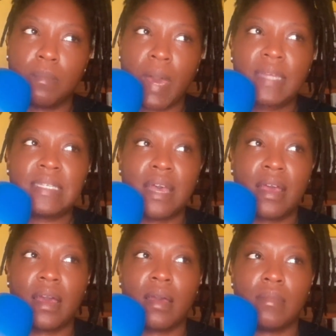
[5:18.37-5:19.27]
my
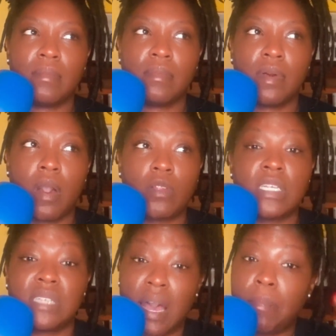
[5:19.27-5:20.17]
time
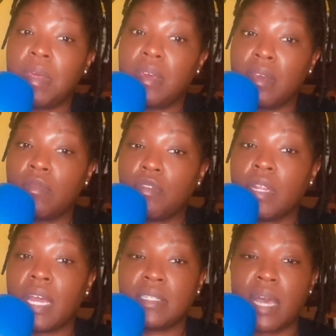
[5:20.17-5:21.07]
on the top end
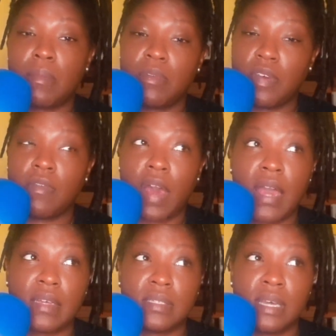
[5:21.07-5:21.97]
for that type of
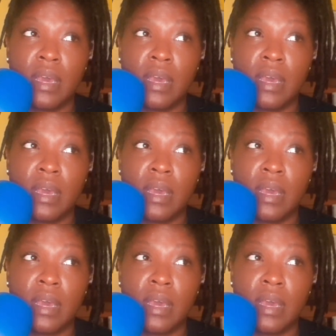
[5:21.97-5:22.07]
advice